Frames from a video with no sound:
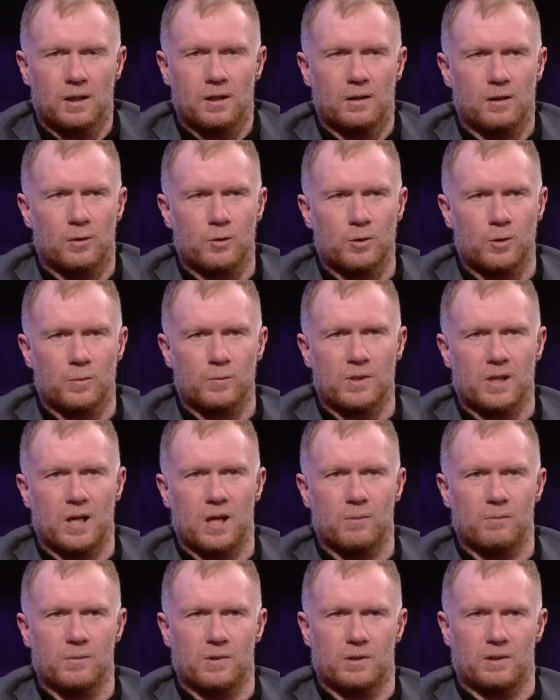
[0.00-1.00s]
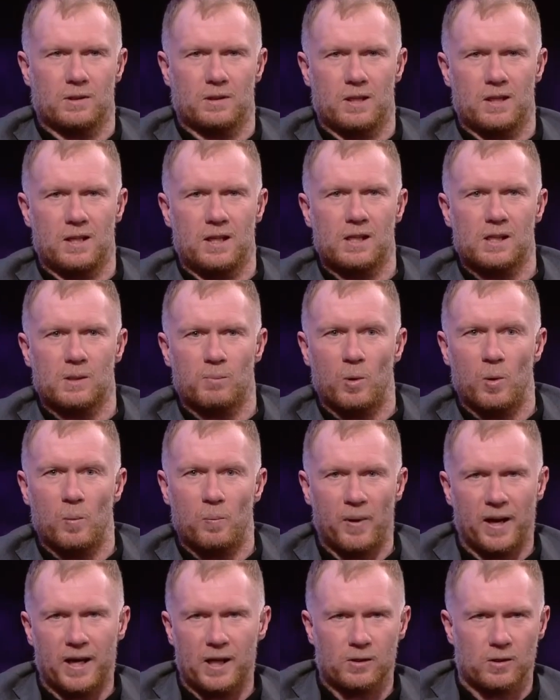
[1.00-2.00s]
you know, sometimes you need to put
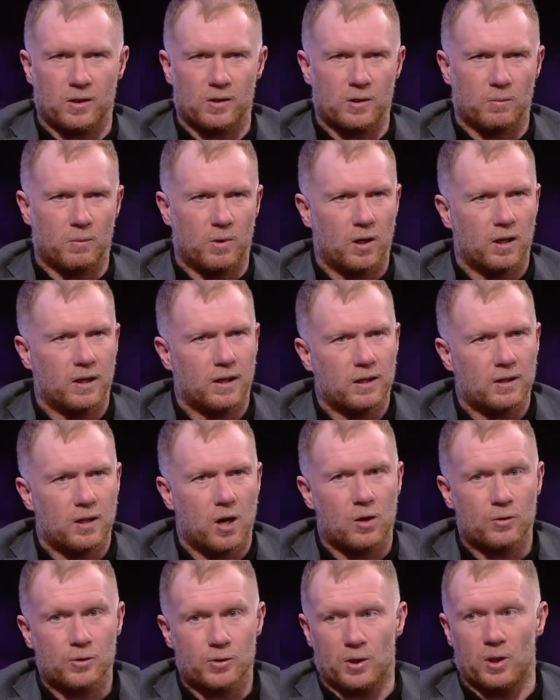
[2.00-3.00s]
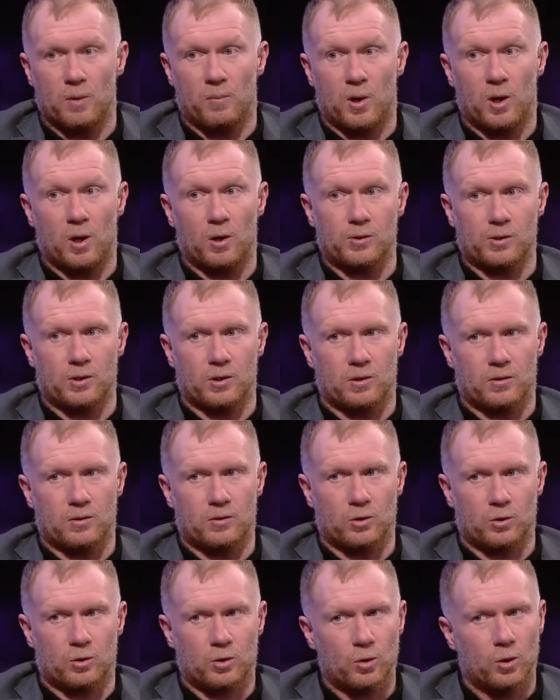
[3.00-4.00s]
pace onto the ball to
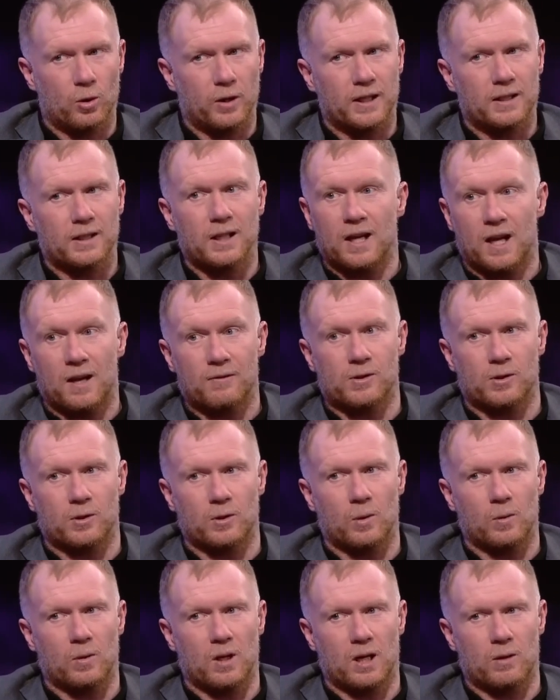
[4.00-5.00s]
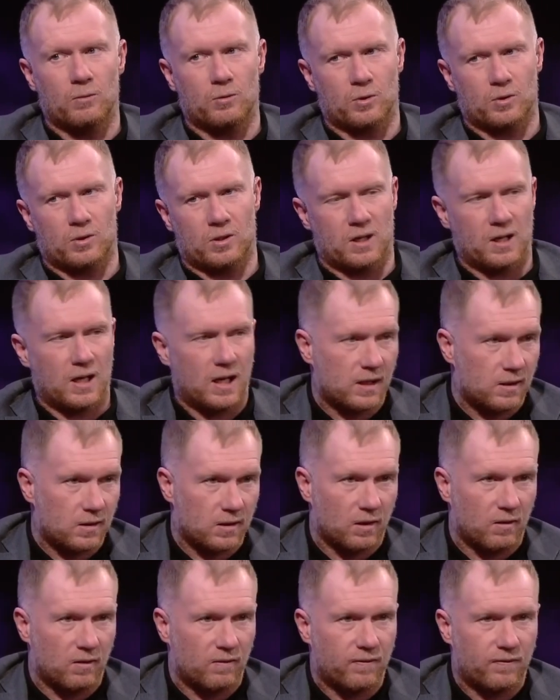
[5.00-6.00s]
score. He didn't have to do that. It was just a nice
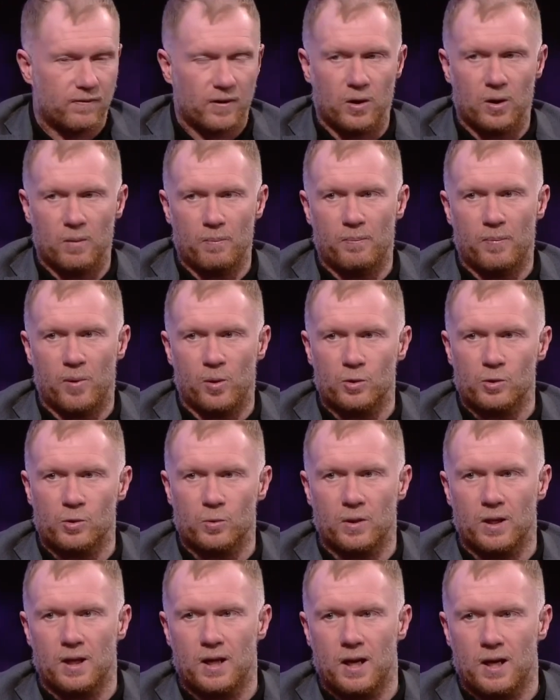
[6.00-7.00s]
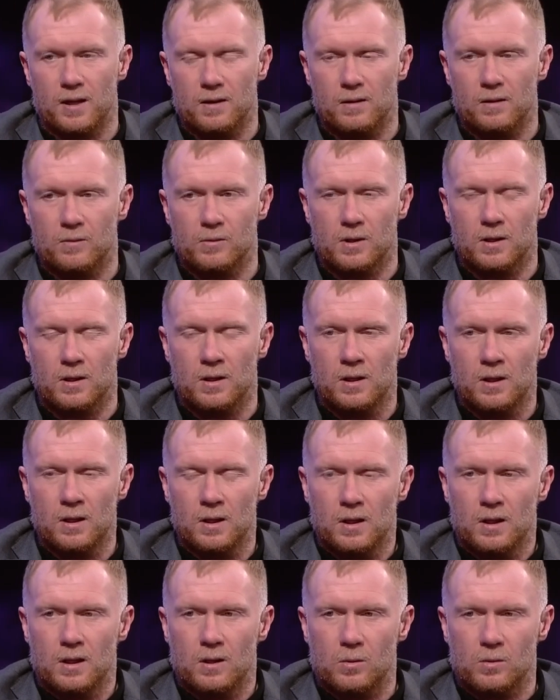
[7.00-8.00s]
little firm punch with the head, and it was a
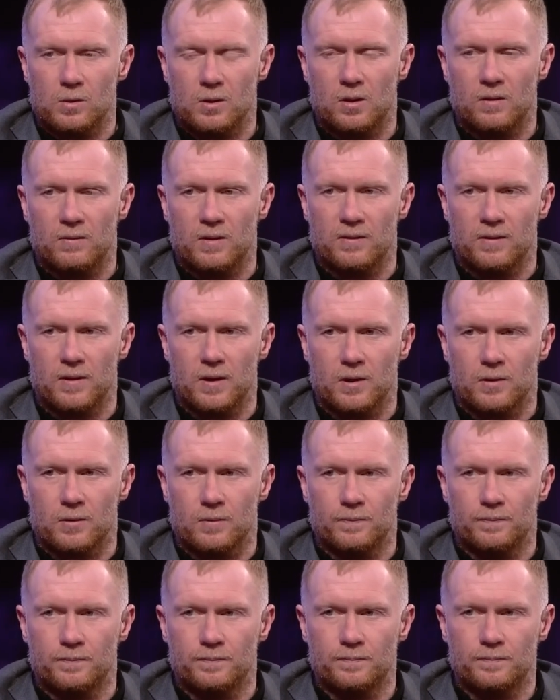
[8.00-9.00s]
lovely finish. Mm.